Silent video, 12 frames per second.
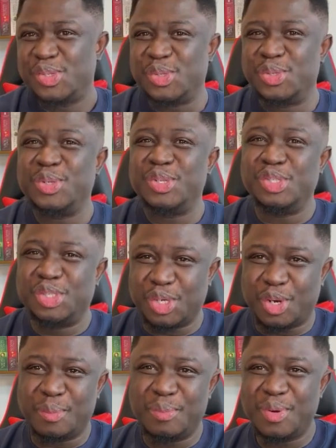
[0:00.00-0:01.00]
to do the
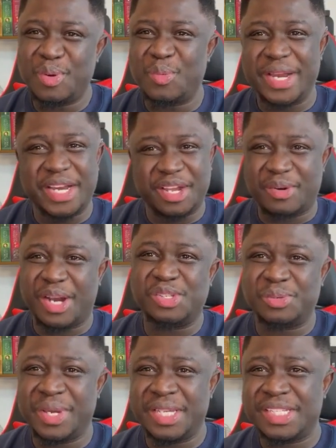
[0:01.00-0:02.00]
job when they
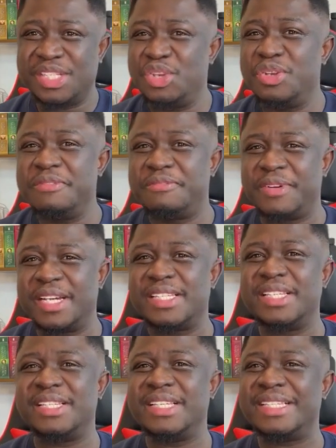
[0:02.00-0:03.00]
graduate. The university